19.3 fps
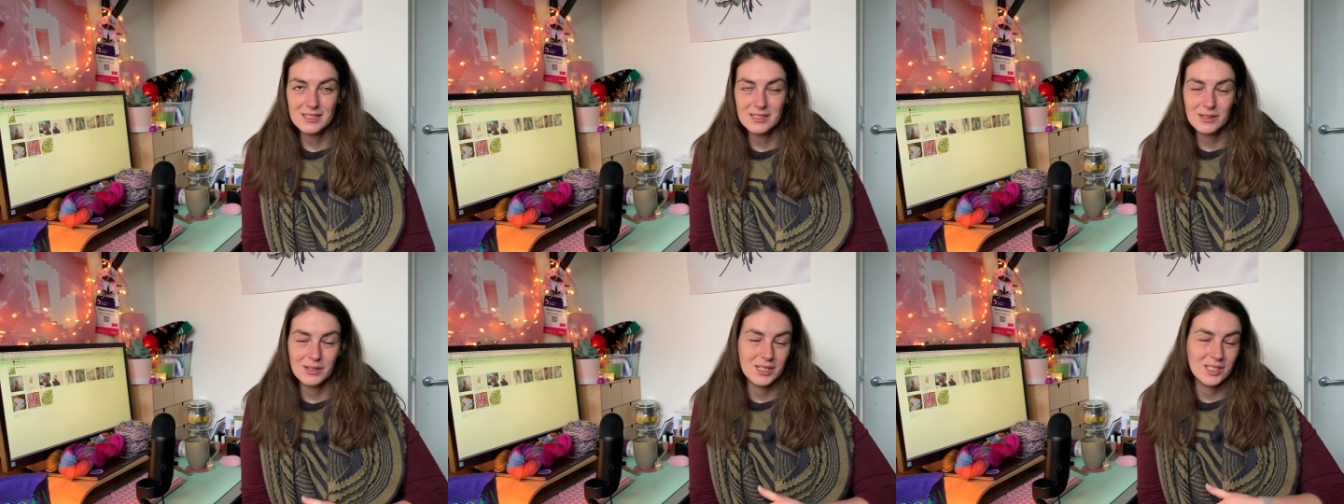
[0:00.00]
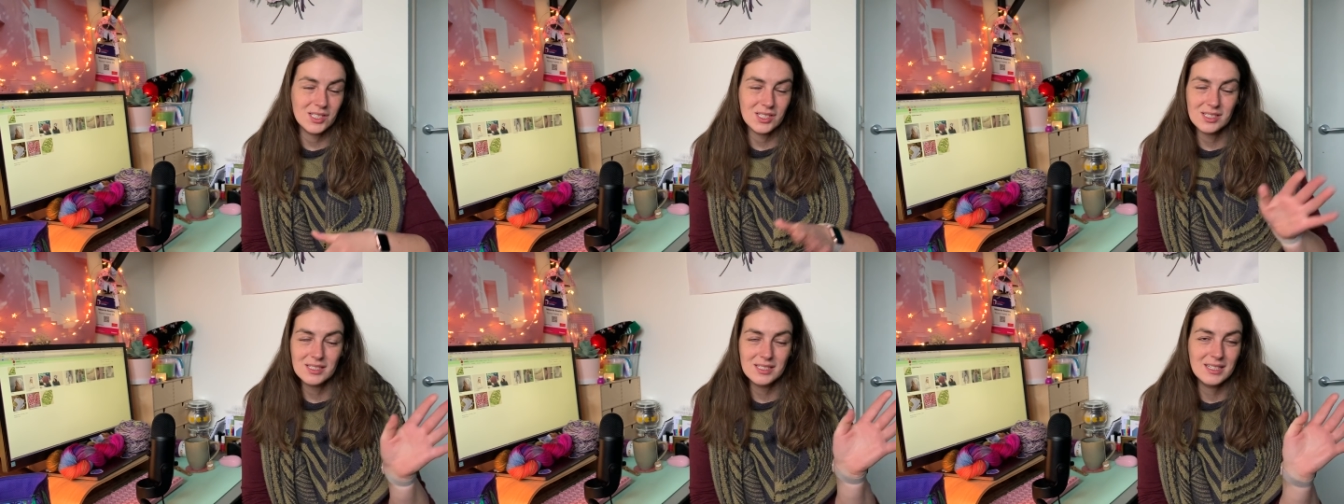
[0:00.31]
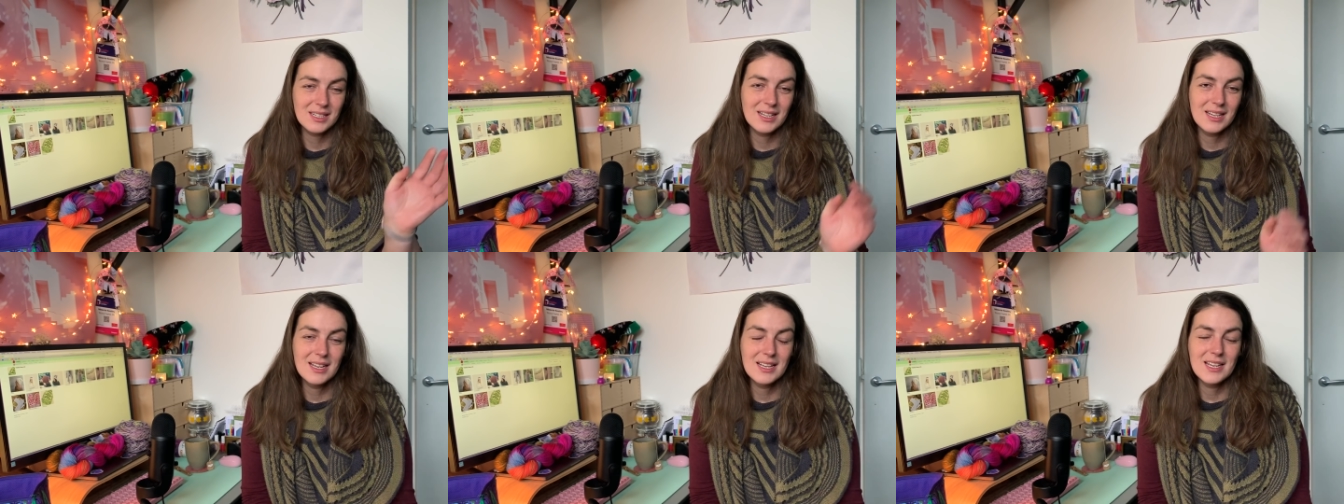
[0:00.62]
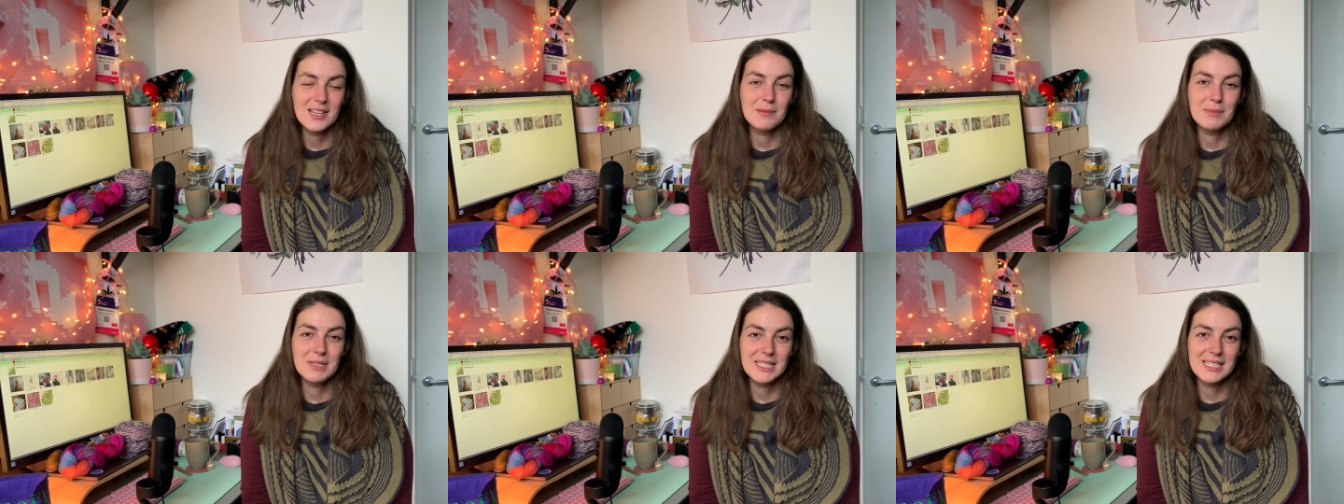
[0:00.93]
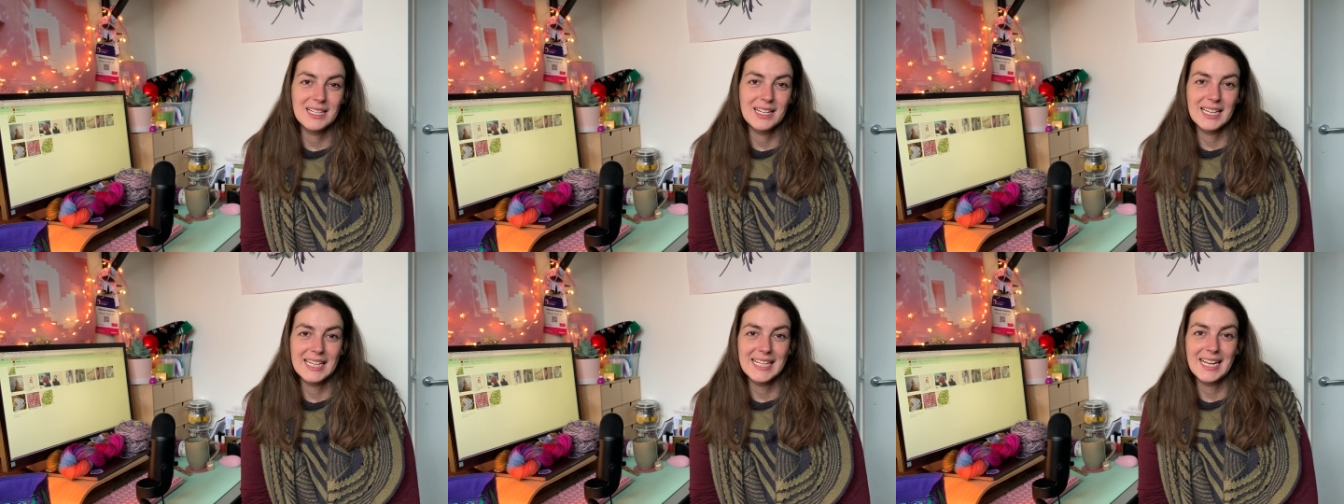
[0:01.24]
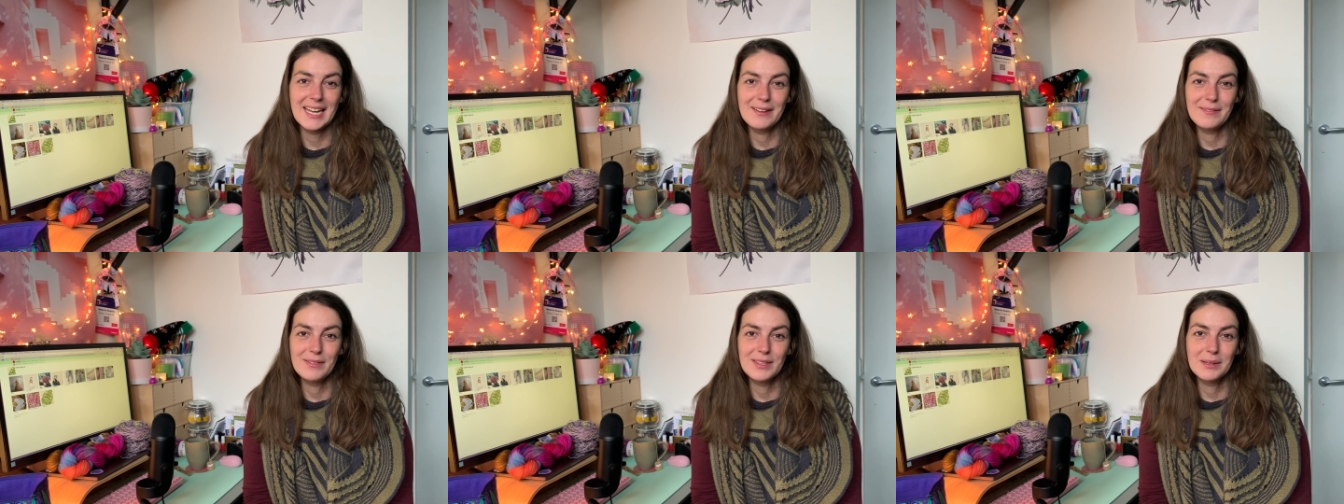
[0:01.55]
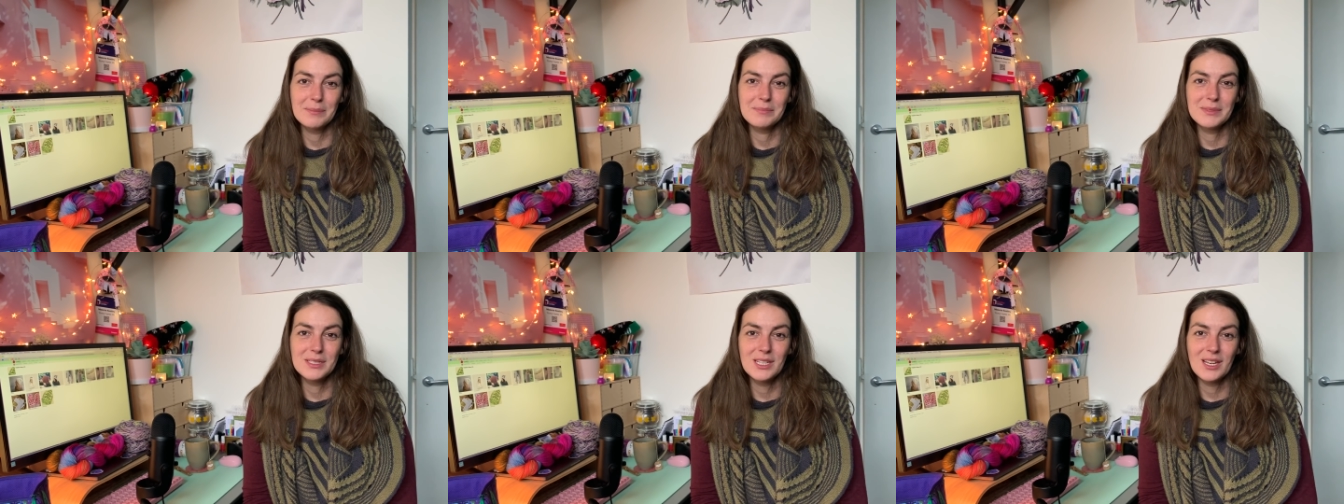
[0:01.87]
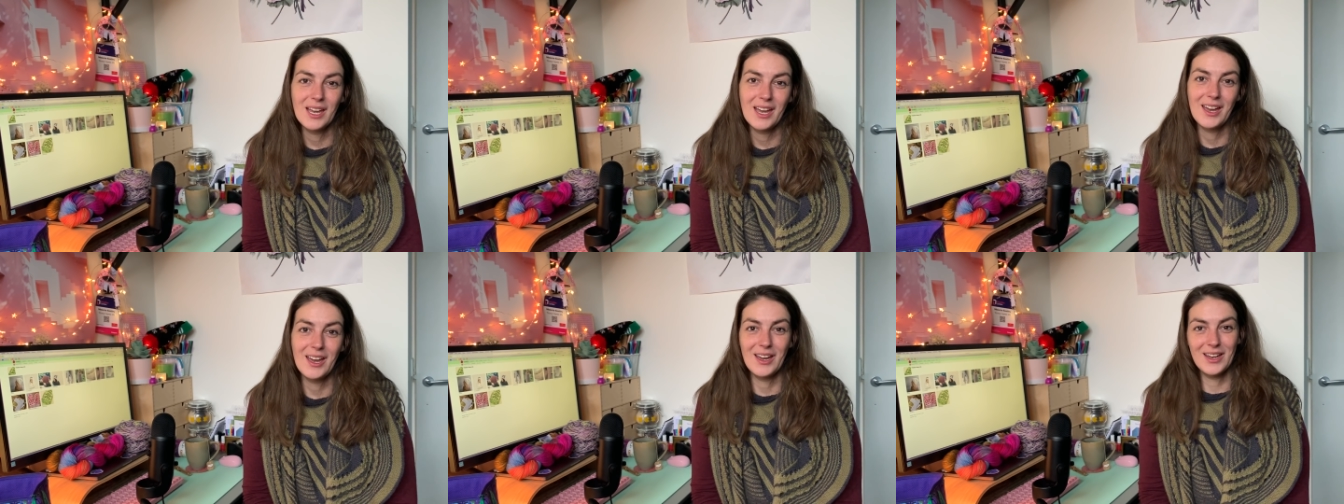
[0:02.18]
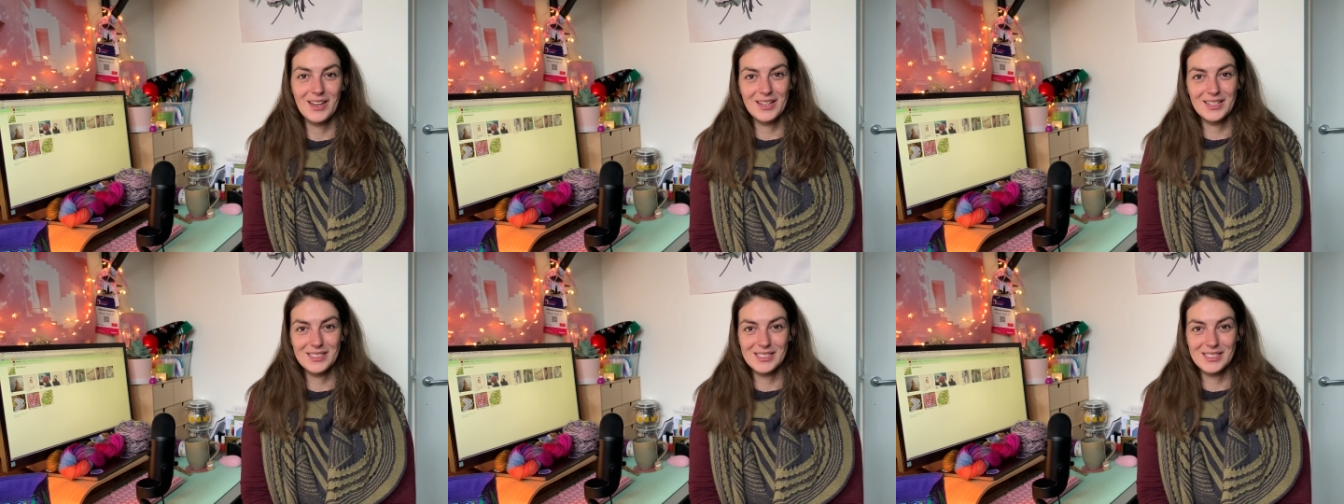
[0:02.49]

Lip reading: so I just immediately gave them to her.